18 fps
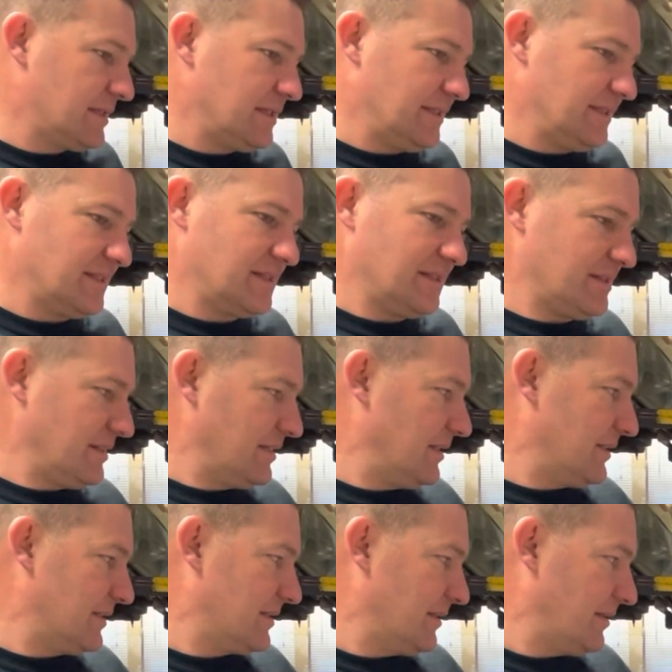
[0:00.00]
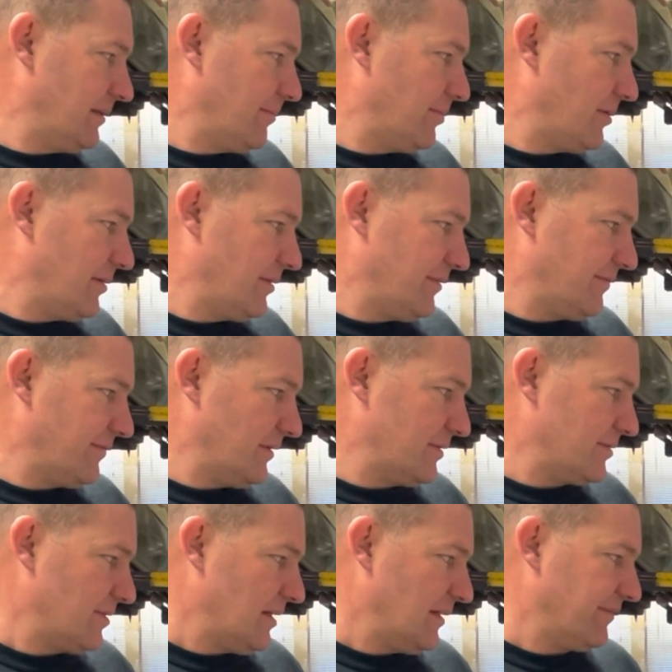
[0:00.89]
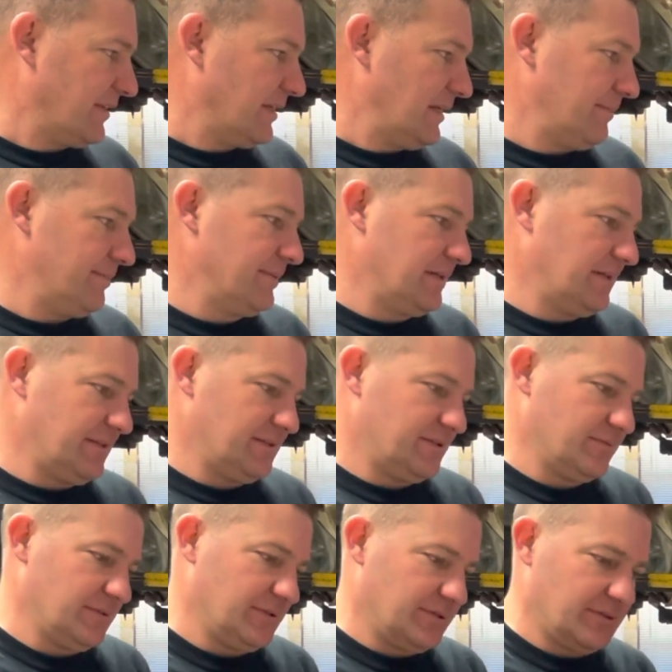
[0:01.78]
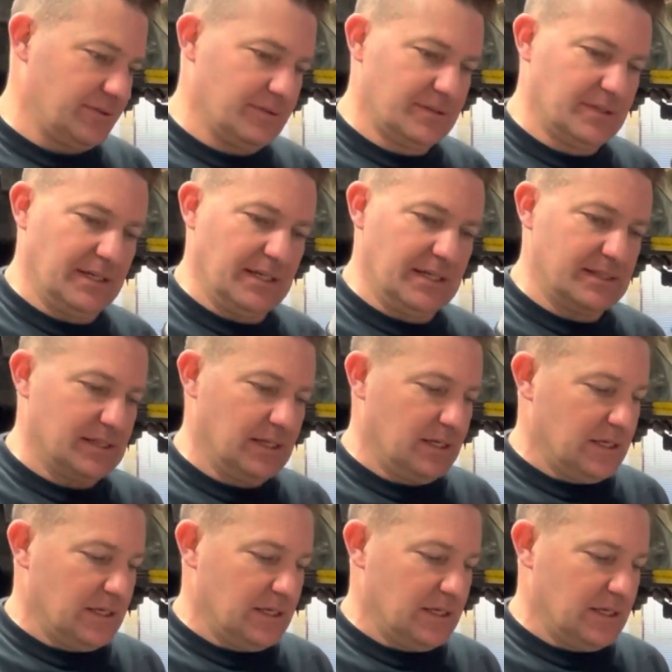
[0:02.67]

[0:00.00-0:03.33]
and this isn't necessarily part of the front drive kit, but I just want to show it to you guys.